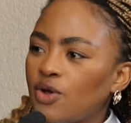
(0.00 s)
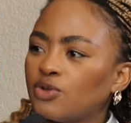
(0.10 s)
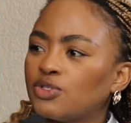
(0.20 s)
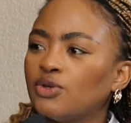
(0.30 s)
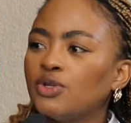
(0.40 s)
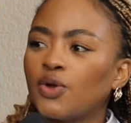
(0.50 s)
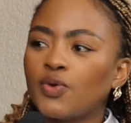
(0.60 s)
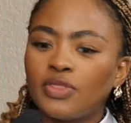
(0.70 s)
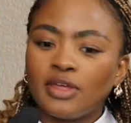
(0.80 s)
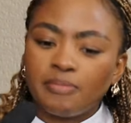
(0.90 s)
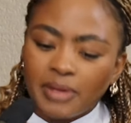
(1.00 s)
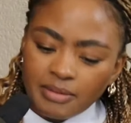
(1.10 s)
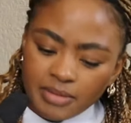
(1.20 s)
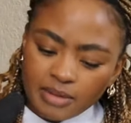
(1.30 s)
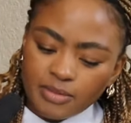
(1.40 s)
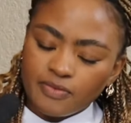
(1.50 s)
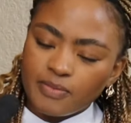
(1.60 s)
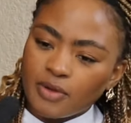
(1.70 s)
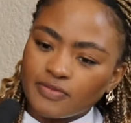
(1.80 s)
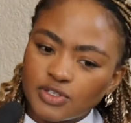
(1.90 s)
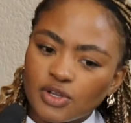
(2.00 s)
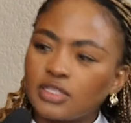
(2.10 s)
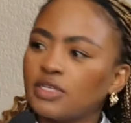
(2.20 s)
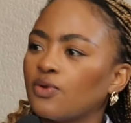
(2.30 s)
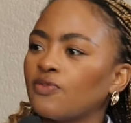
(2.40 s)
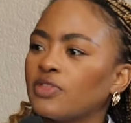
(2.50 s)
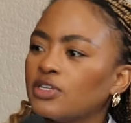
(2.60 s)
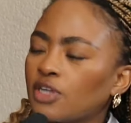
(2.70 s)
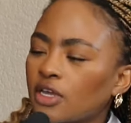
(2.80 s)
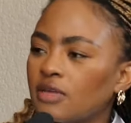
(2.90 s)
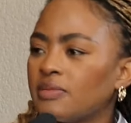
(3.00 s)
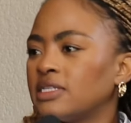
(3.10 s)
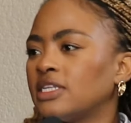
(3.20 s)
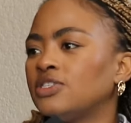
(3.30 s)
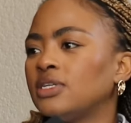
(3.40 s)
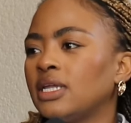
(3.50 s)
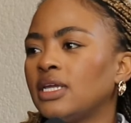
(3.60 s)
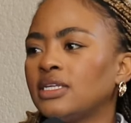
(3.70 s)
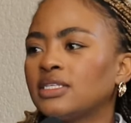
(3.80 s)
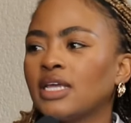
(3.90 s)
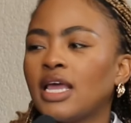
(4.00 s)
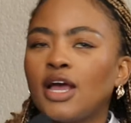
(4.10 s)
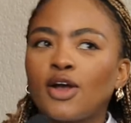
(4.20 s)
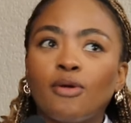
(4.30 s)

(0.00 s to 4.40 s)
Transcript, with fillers: Who don't know the bare minimum of starting off Ish, the documents man, that you hard, need, yeah.